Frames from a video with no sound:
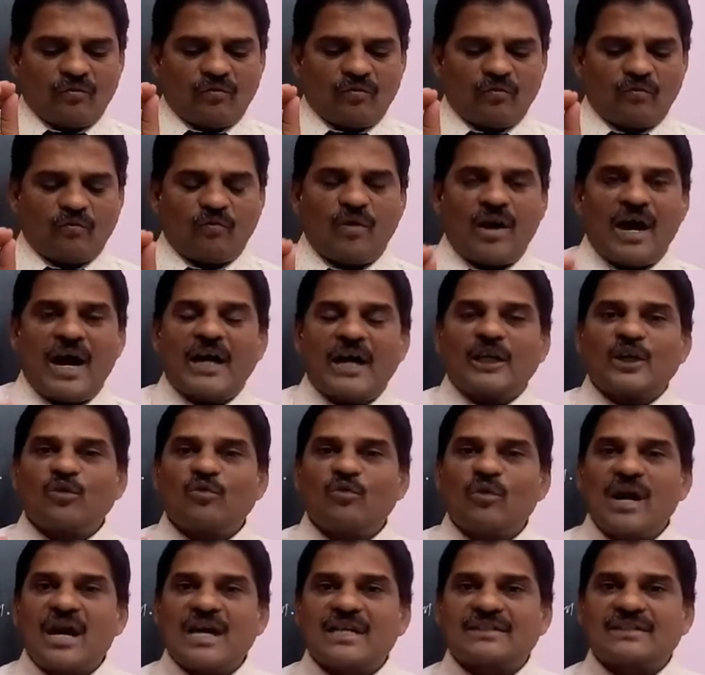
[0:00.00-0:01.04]
what
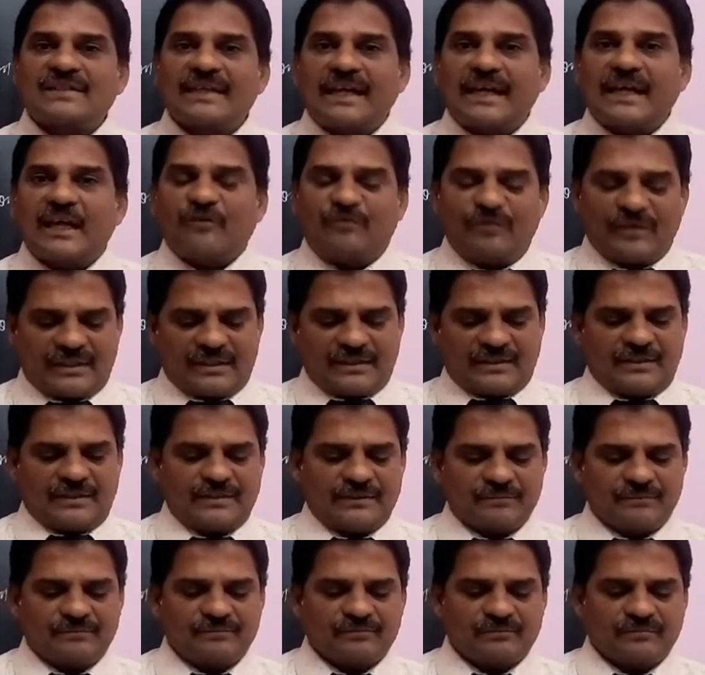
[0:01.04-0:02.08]
was the
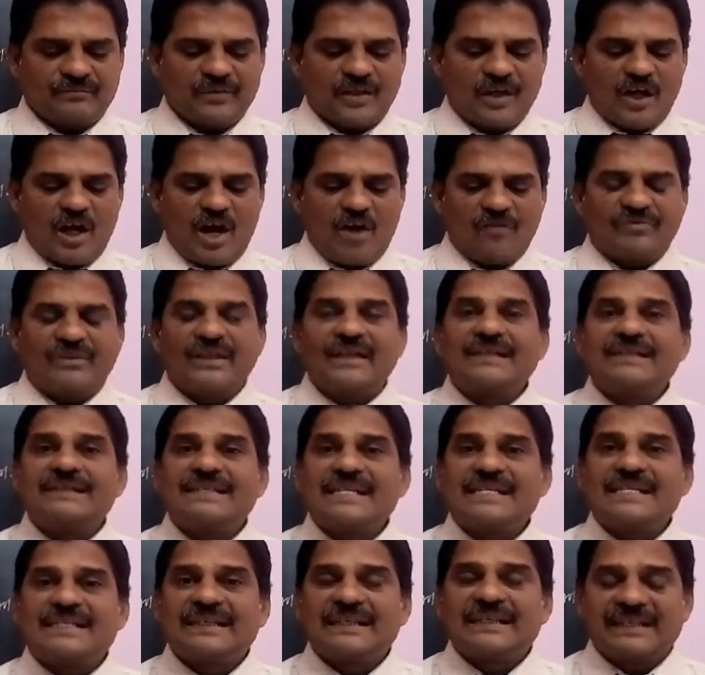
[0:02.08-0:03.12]
effect of the
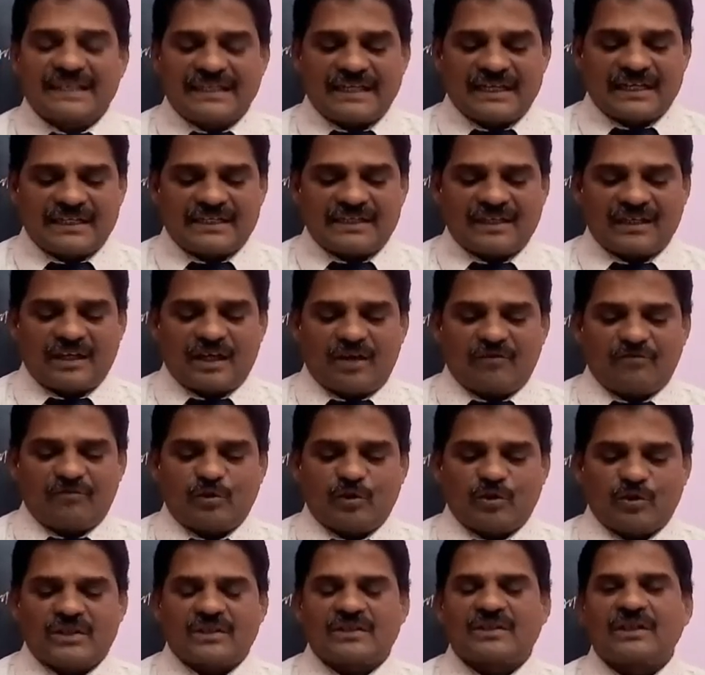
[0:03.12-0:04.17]
disintegration of
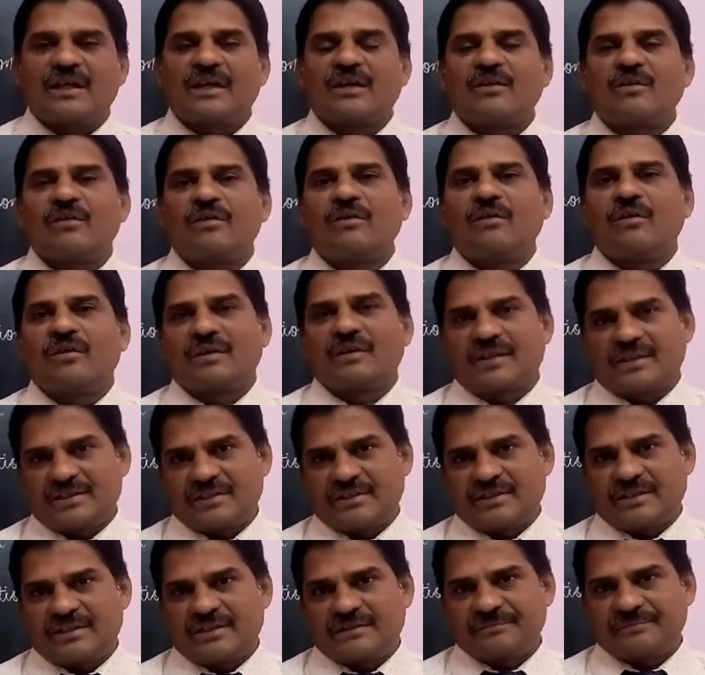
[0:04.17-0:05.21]
USSR on
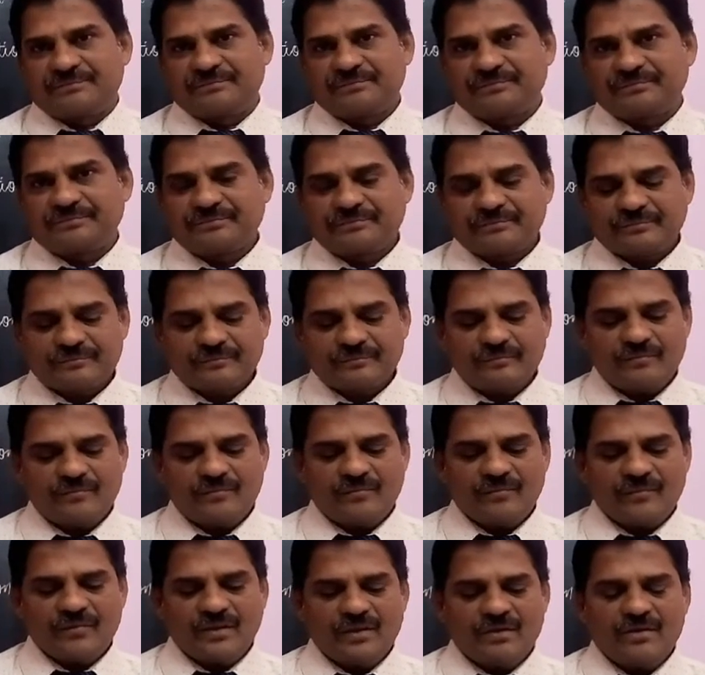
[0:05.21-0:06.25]
Russia.
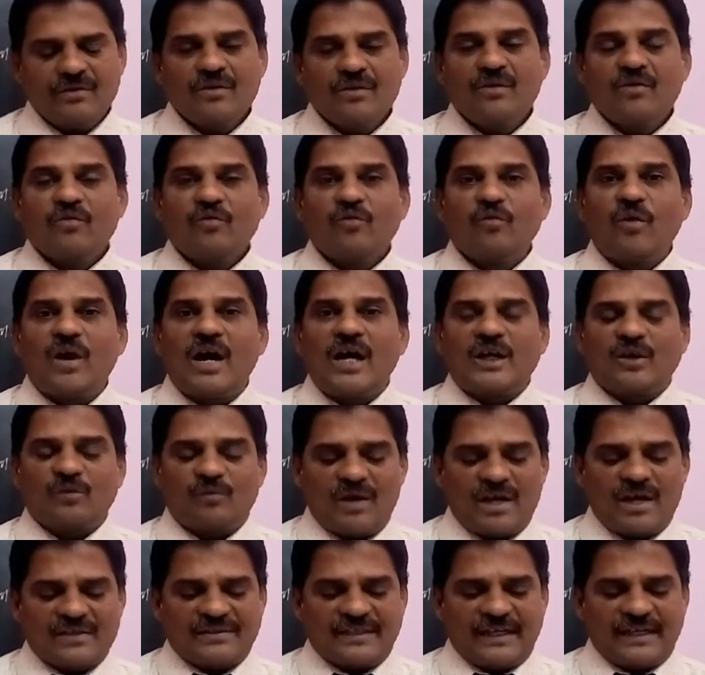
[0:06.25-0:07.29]
What
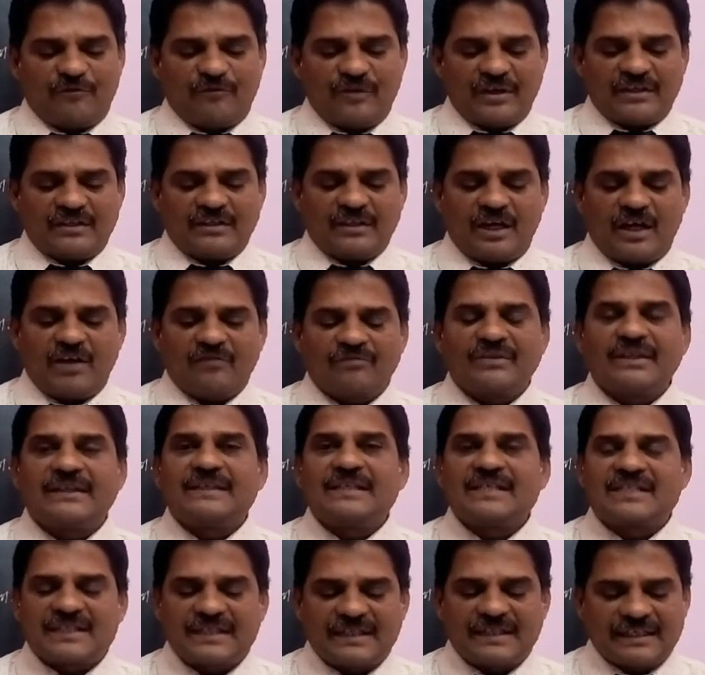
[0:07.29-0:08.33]
was the effect of the
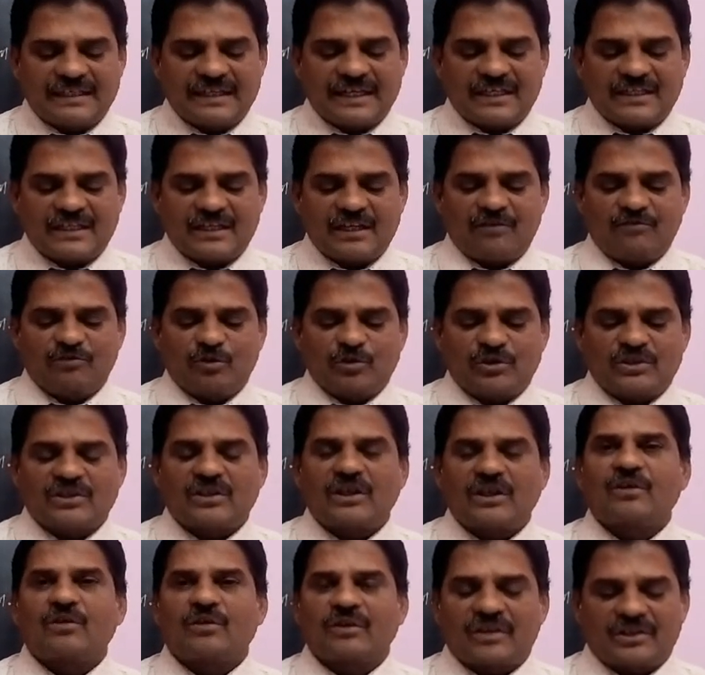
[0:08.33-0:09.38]
disintegration of
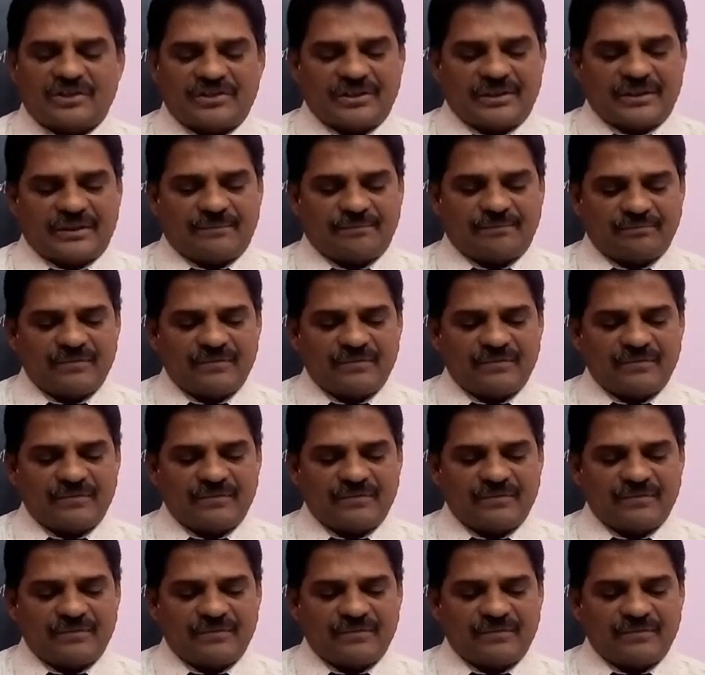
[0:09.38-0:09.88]
USSR on Russia?